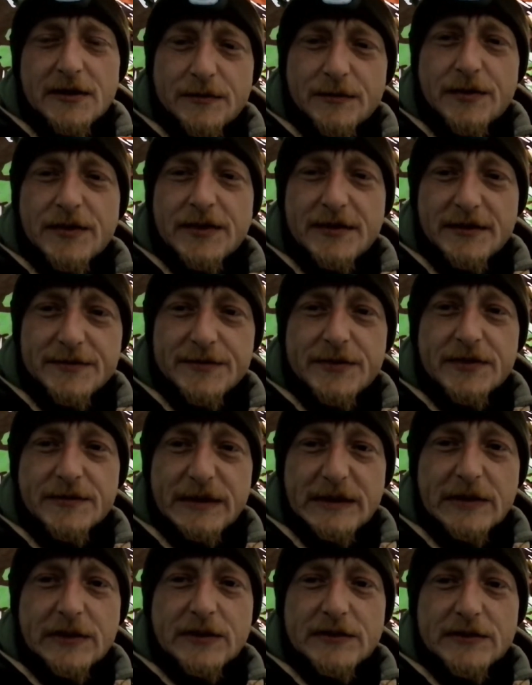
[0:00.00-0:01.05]
please put them
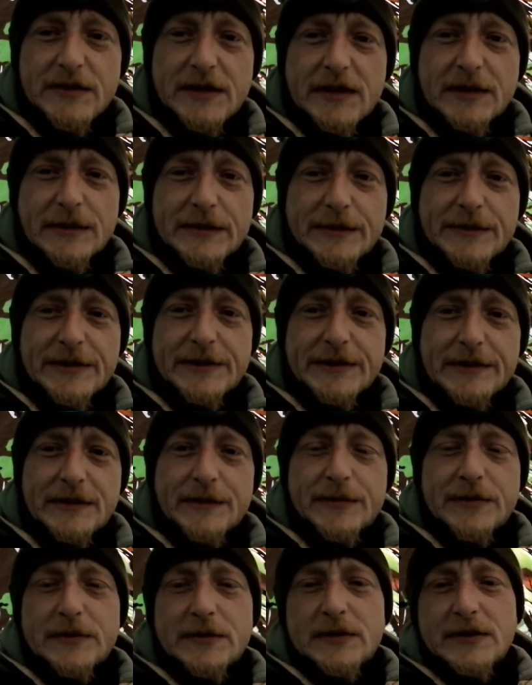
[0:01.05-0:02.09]
in contact with me. I'll
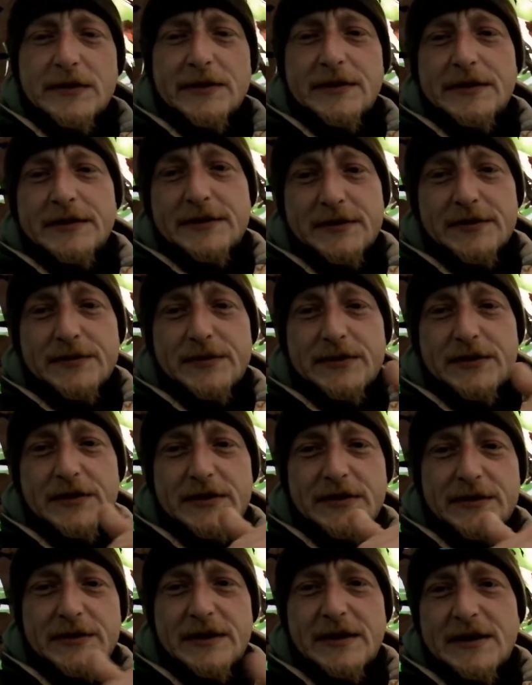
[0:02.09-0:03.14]
put like links
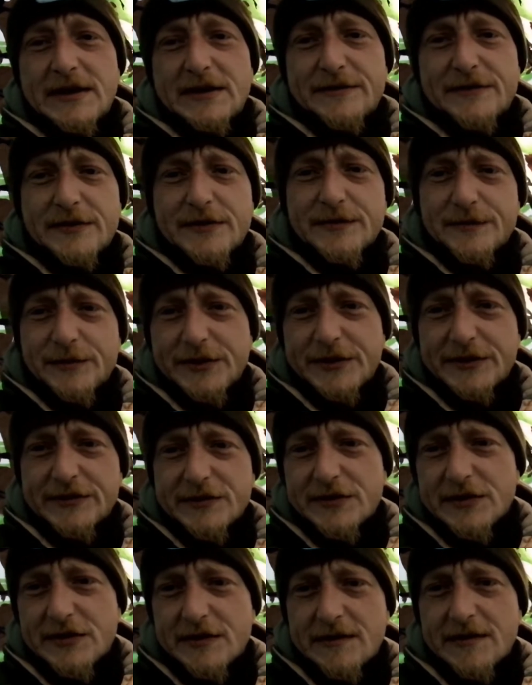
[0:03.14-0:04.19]
below that'll have like my
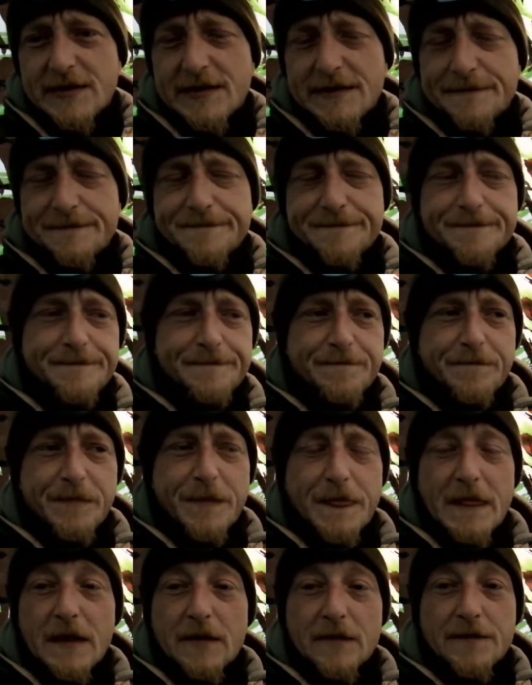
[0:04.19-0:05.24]
Instagram,
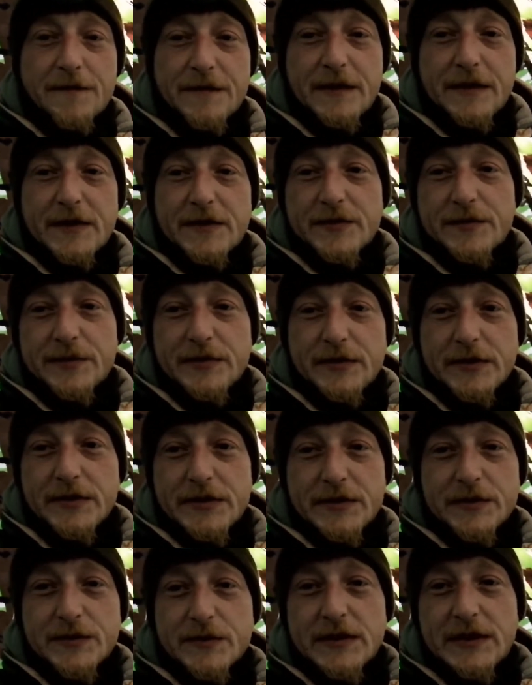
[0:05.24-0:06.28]
Facebook
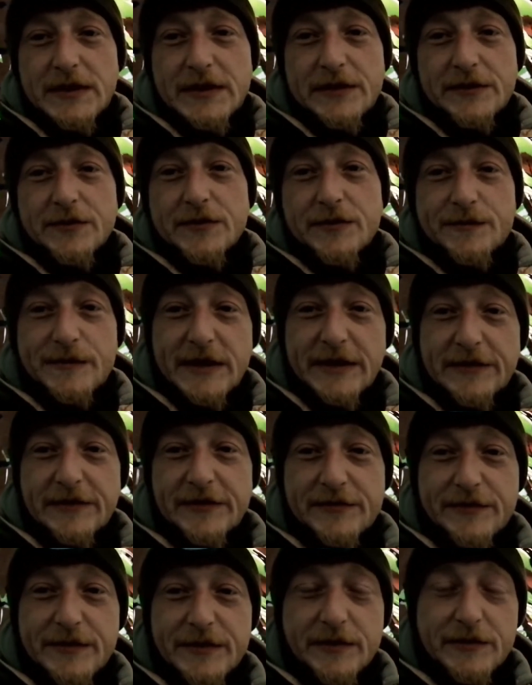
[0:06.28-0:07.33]
and all that. You can
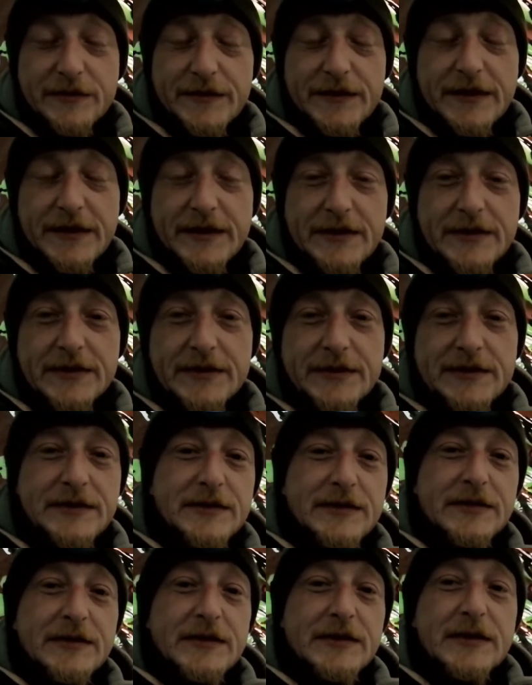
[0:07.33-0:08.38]
message me on there,
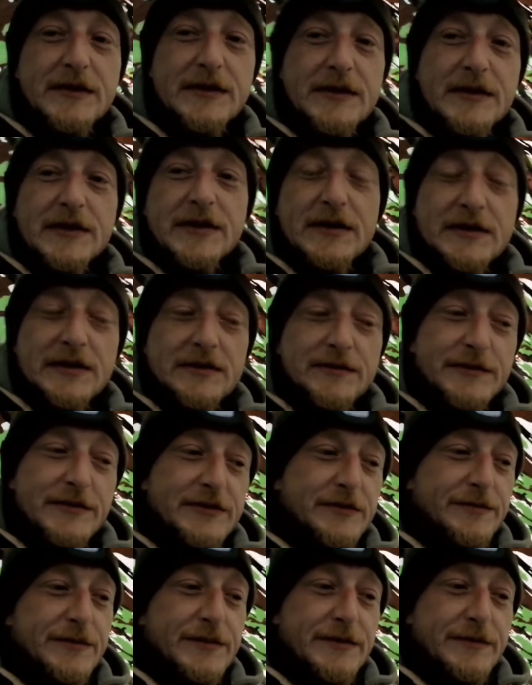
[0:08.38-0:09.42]

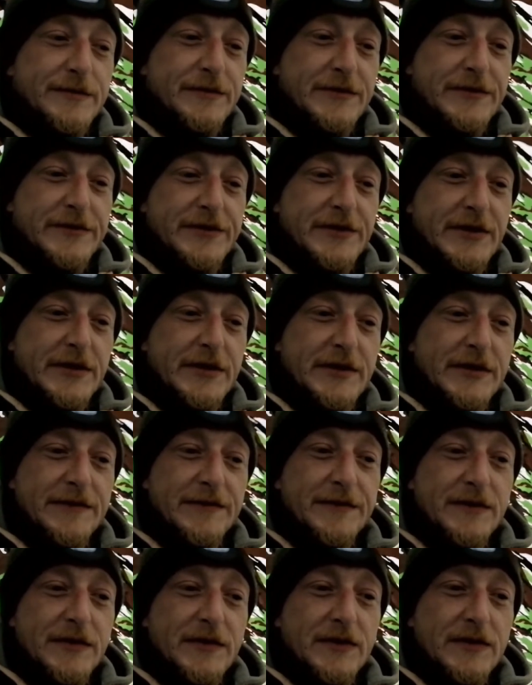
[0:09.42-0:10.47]
which would be appreciated.
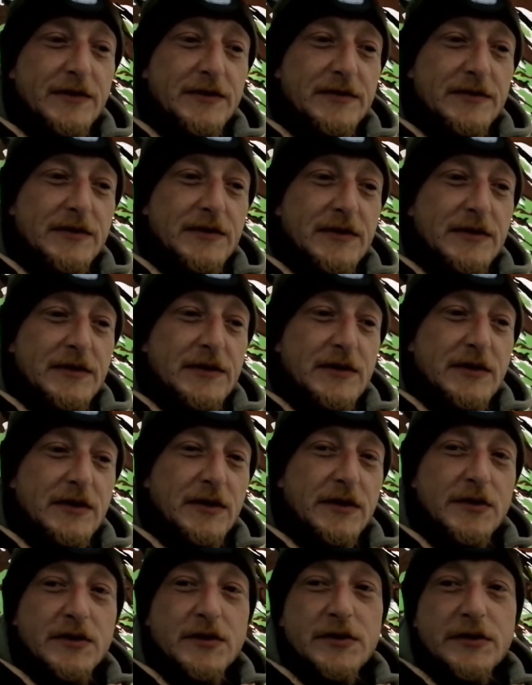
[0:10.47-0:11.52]
If not,
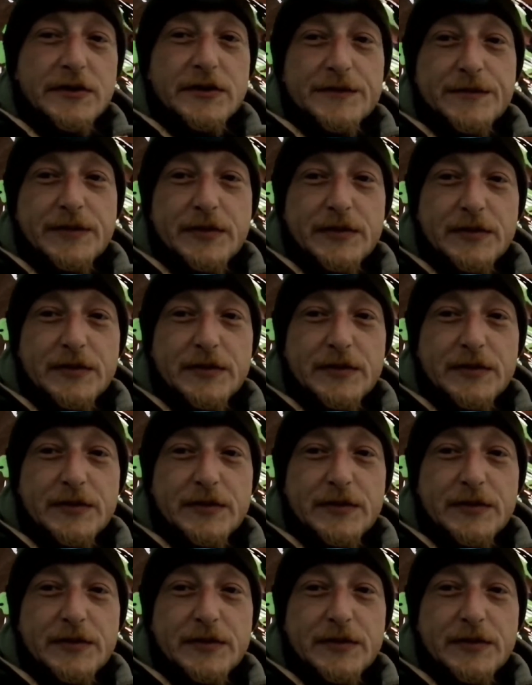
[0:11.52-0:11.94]
I could